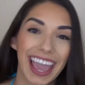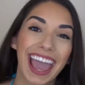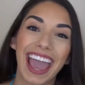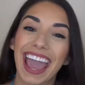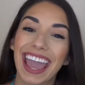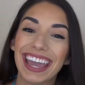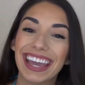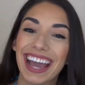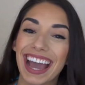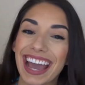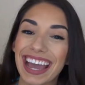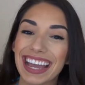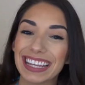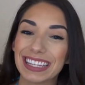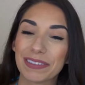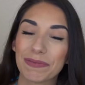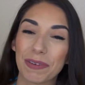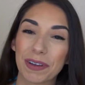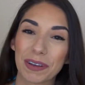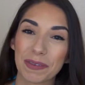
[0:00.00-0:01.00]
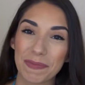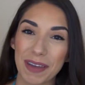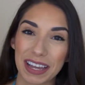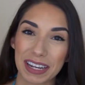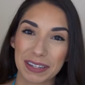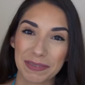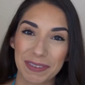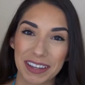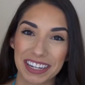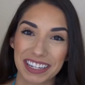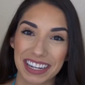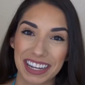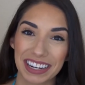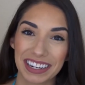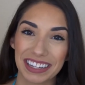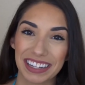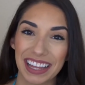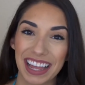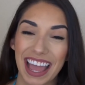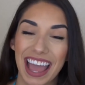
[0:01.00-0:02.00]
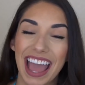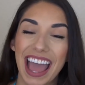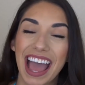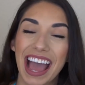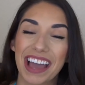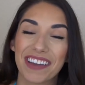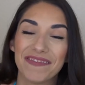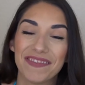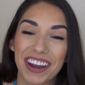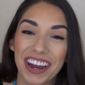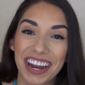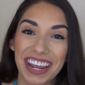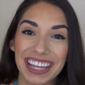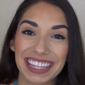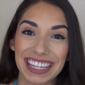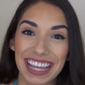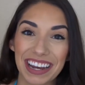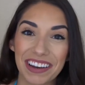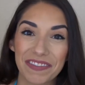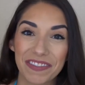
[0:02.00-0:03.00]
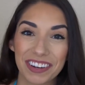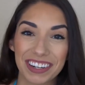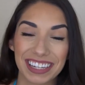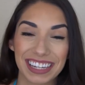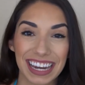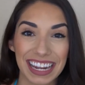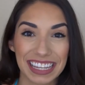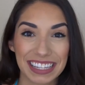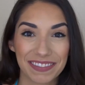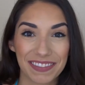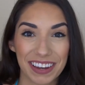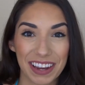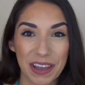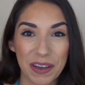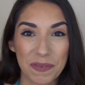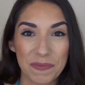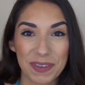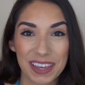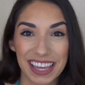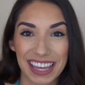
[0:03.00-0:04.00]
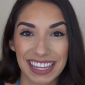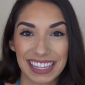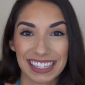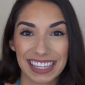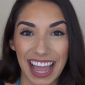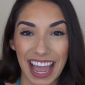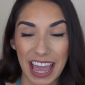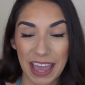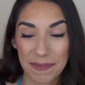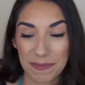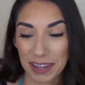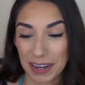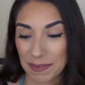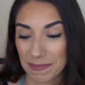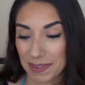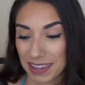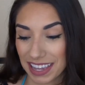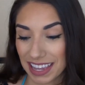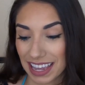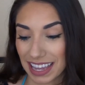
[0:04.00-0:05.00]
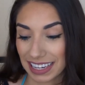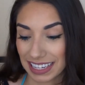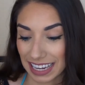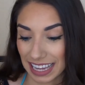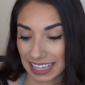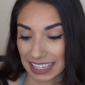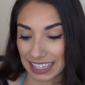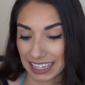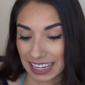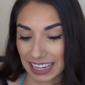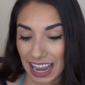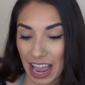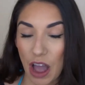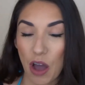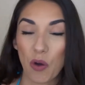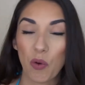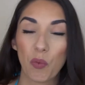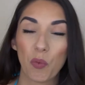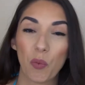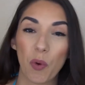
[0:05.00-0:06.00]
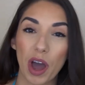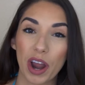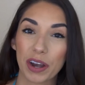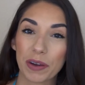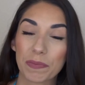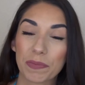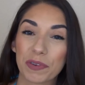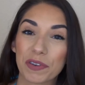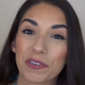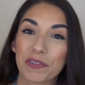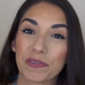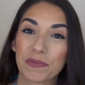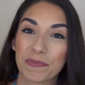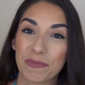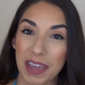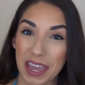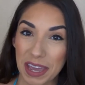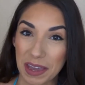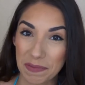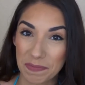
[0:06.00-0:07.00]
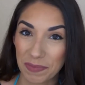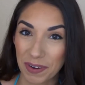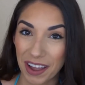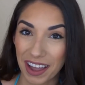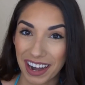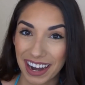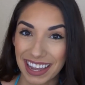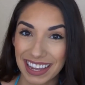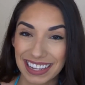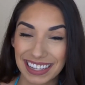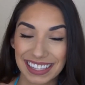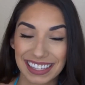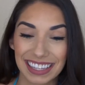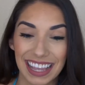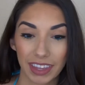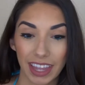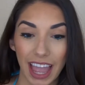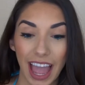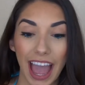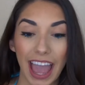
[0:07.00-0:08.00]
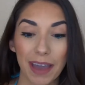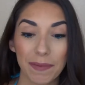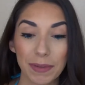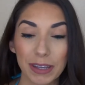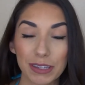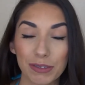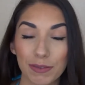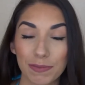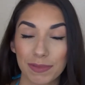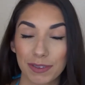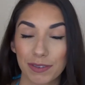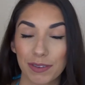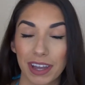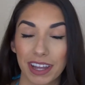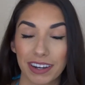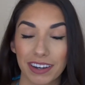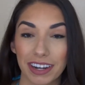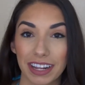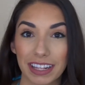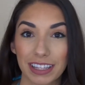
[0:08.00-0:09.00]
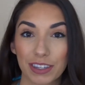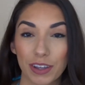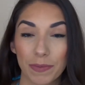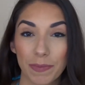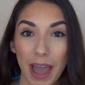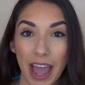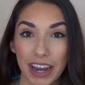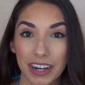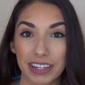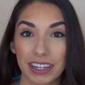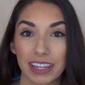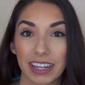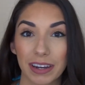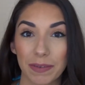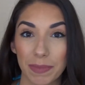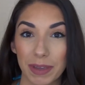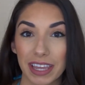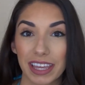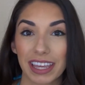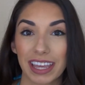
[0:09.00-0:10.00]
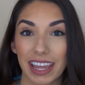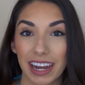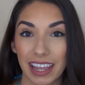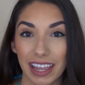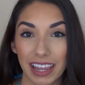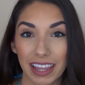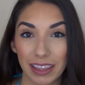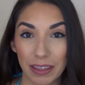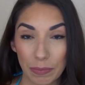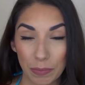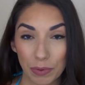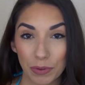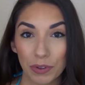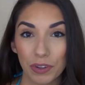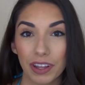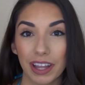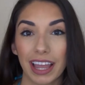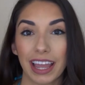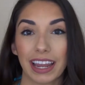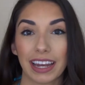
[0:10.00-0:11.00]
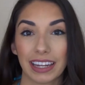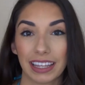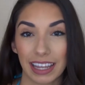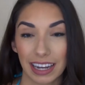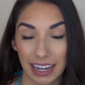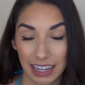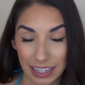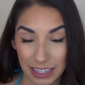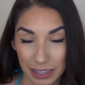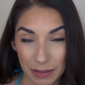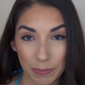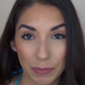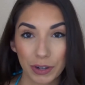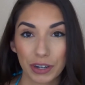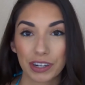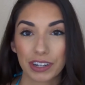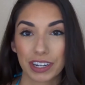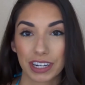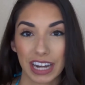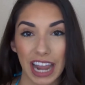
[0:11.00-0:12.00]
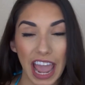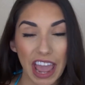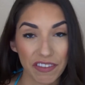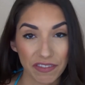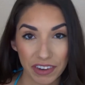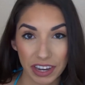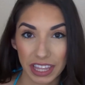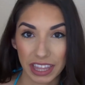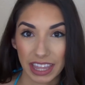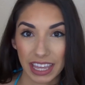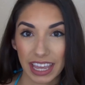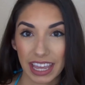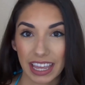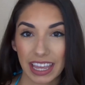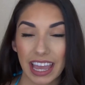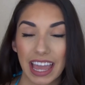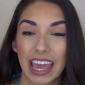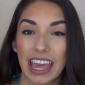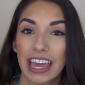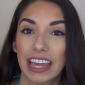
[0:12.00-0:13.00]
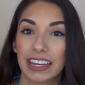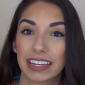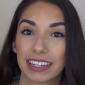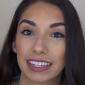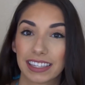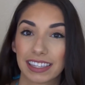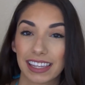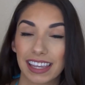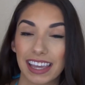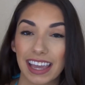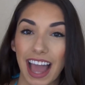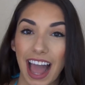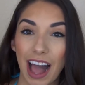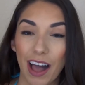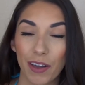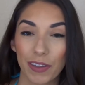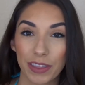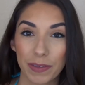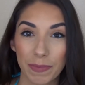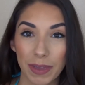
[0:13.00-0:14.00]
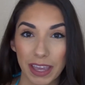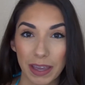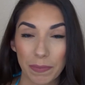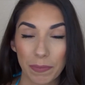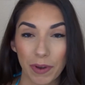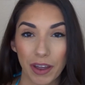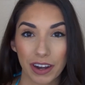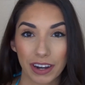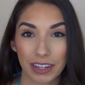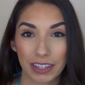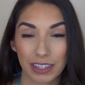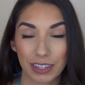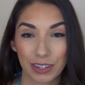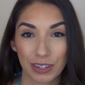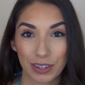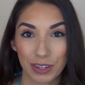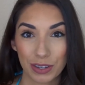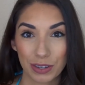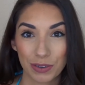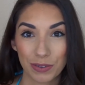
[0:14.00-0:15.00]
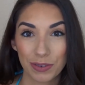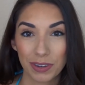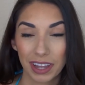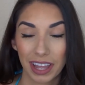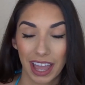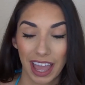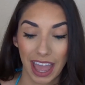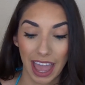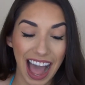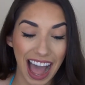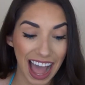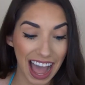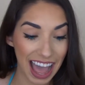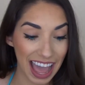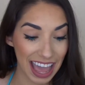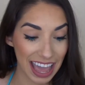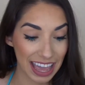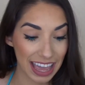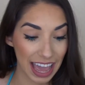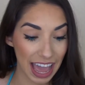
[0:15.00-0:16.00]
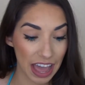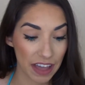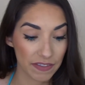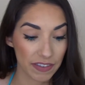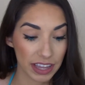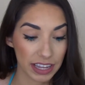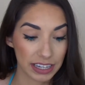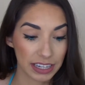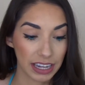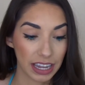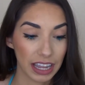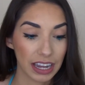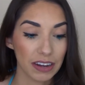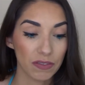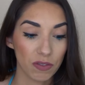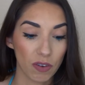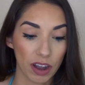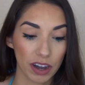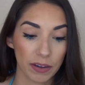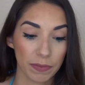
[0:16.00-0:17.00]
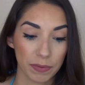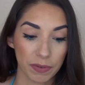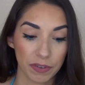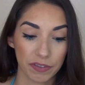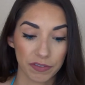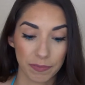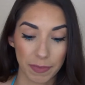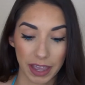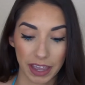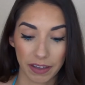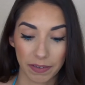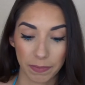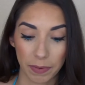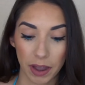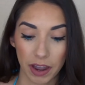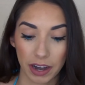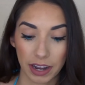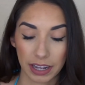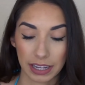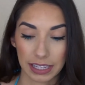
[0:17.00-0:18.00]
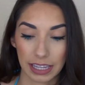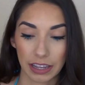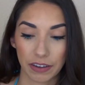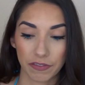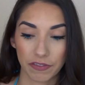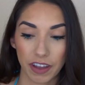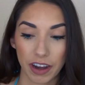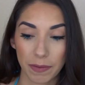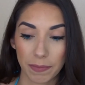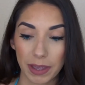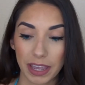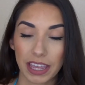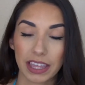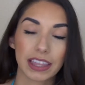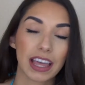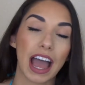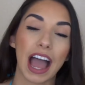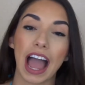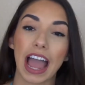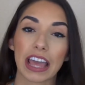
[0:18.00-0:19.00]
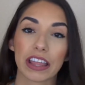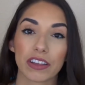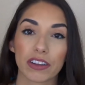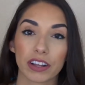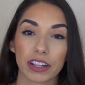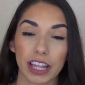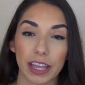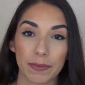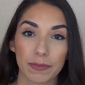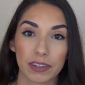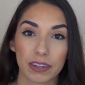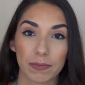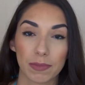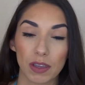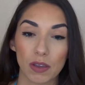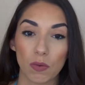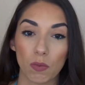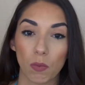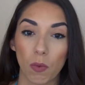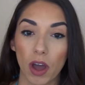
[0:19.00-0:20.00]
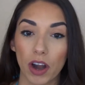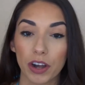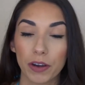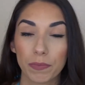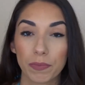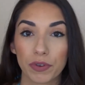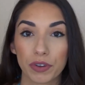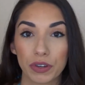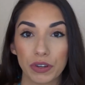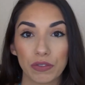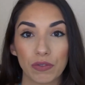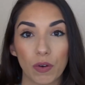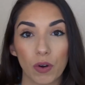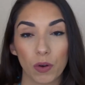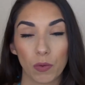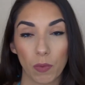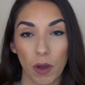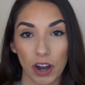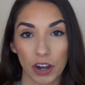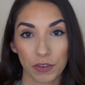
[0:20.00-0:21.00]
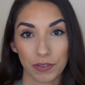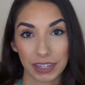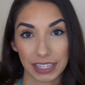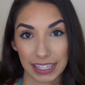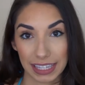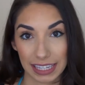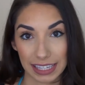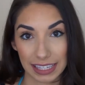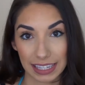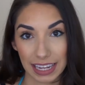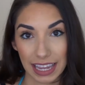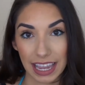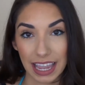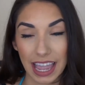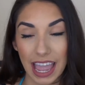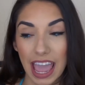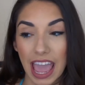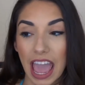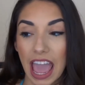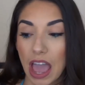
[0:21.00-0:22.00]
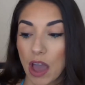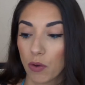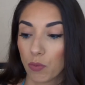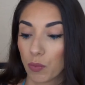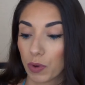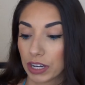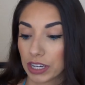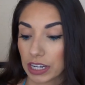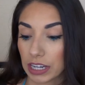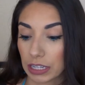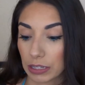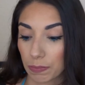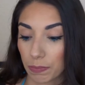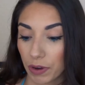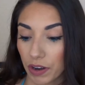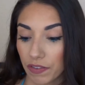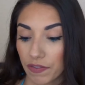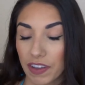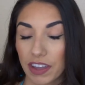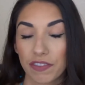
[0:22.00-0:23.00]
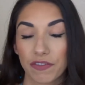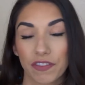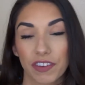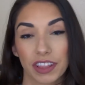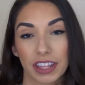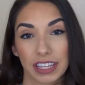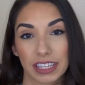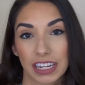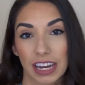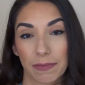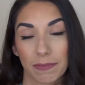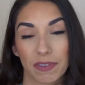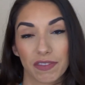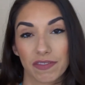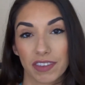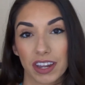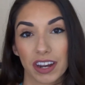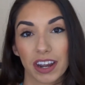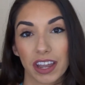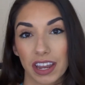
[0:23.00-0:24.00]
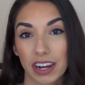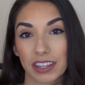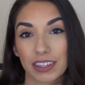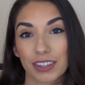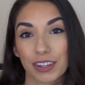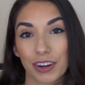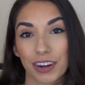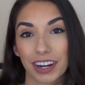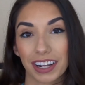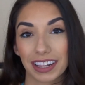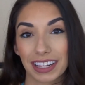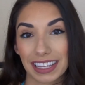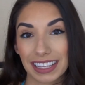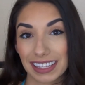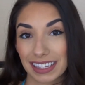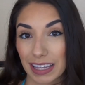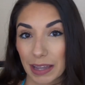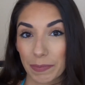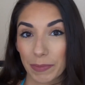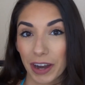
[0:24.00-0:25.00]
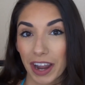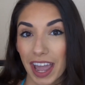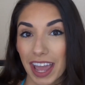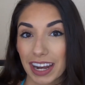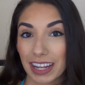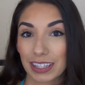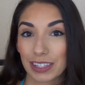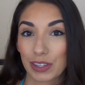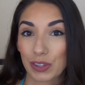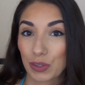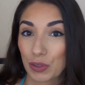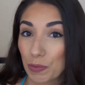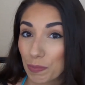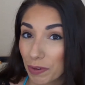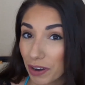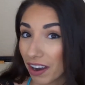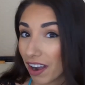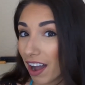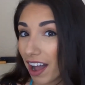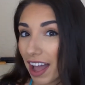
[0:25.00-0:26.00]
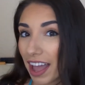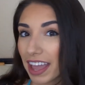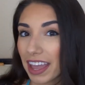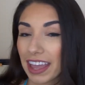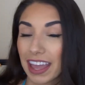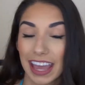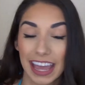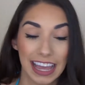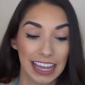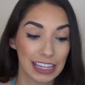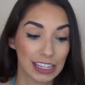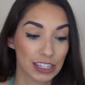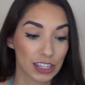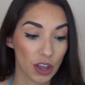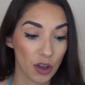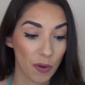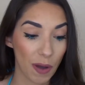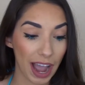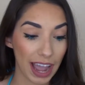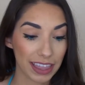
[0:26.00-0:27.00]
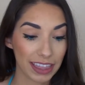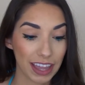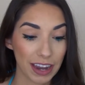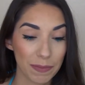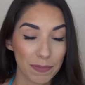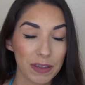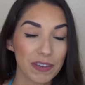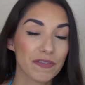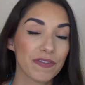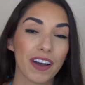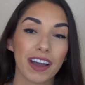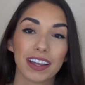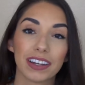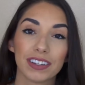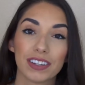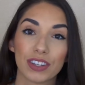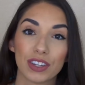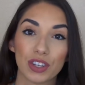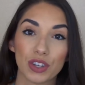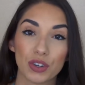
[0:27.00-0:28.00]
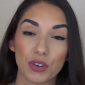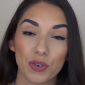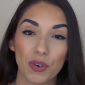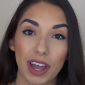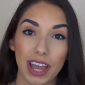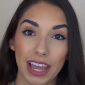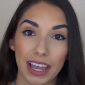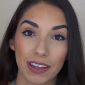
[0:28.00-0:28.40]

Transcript: Hey guys, welcome back to my channel. I'm very excited for today's video because I am going to be testing out waterproof makeup products. I have my swimsuit underneath, so I'm actually going to be getting in the pool and getting submerged in everything to see how the makeup products do. I have a ton of waterproof makeup products in front of me that either claim to be waterproof or water resistant, which is perfect for this time of year. It is currently summer and it's super hot, so I thought it'd be fun to